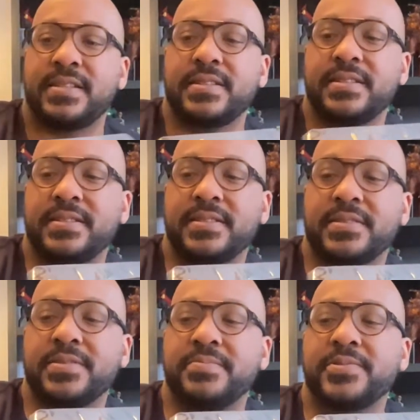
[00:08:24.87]
This is
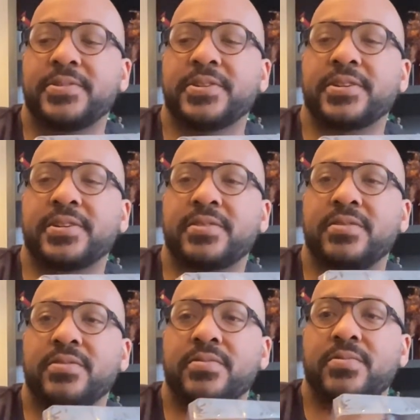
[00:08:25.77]
the more
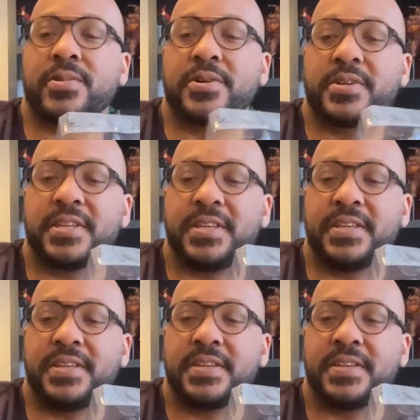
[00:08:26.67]
quirky,